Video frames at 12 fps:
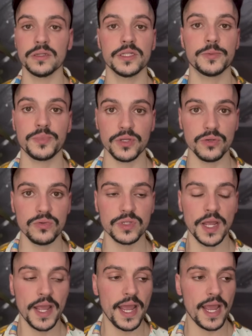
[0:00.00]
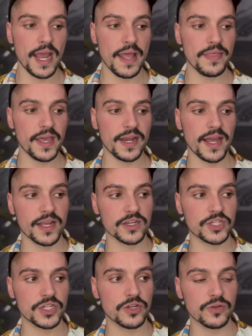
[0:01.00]
dispute. And then as
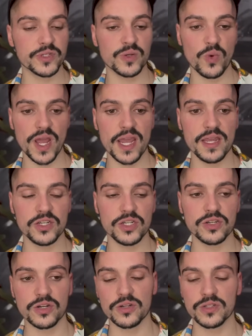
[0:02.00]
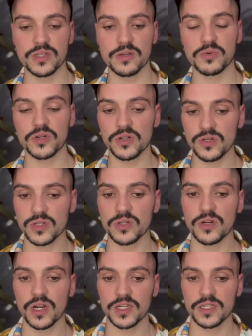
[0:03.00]
she goes away, she turns to the producer and